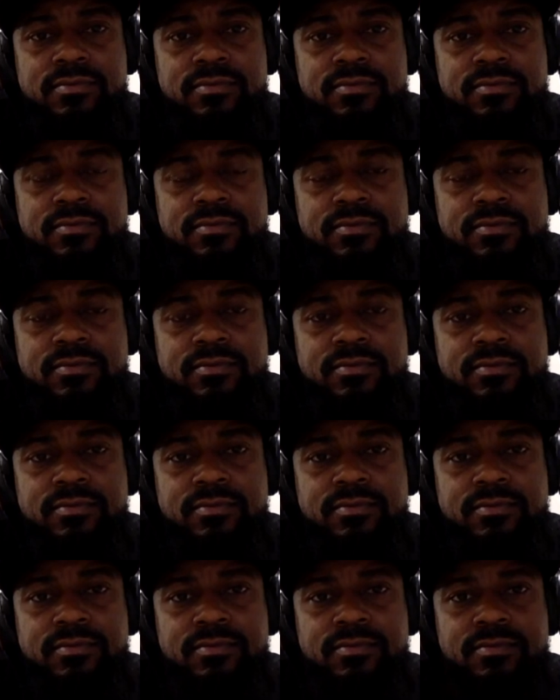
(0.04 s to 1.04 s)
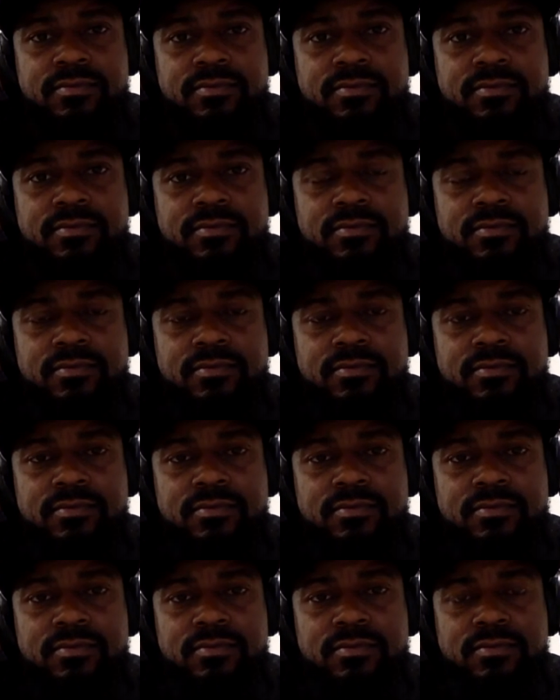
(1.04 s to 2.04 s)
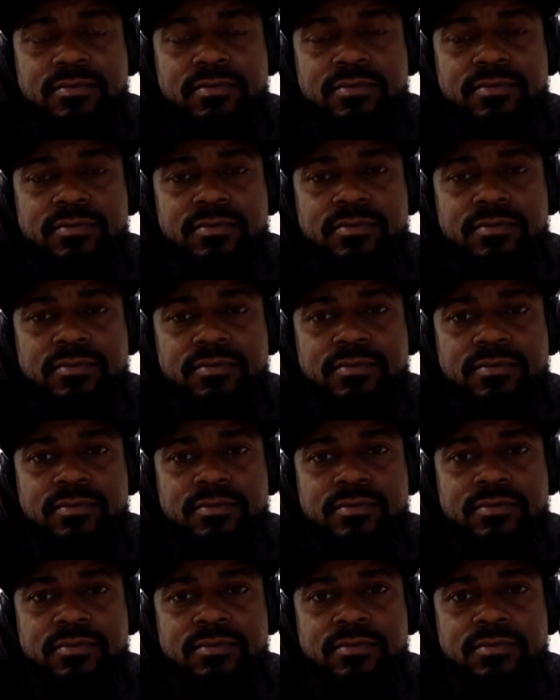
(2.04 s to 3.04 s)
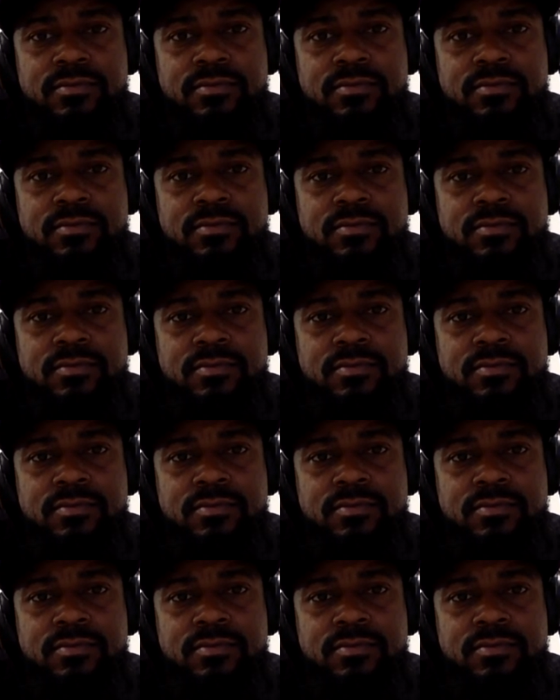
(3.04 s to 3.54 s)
(silent)